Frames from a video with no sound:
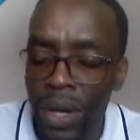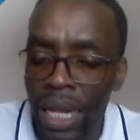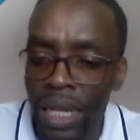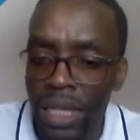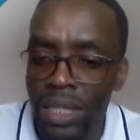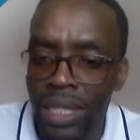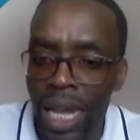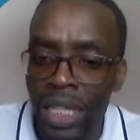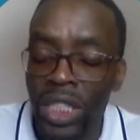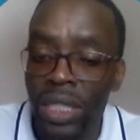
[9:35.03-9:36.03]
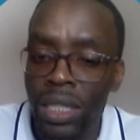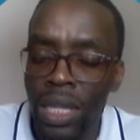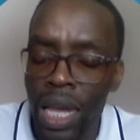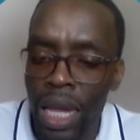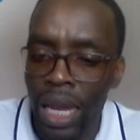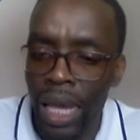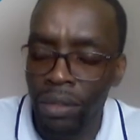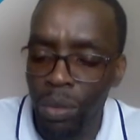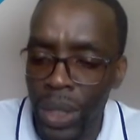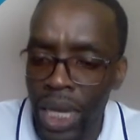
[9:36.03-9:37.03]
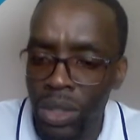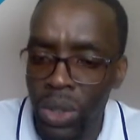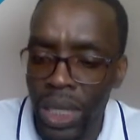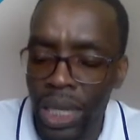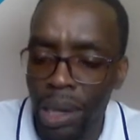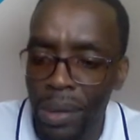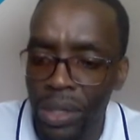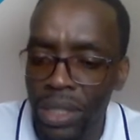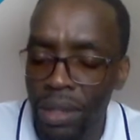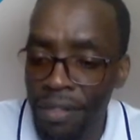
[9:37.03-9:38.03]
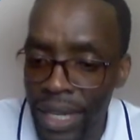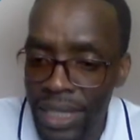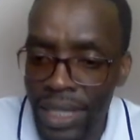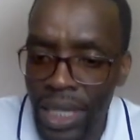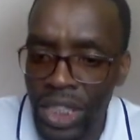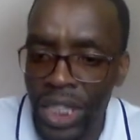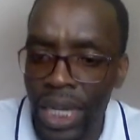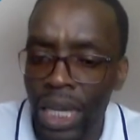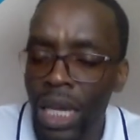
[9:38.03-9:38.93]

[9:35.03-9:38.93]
such is like we are talking about the vaccination.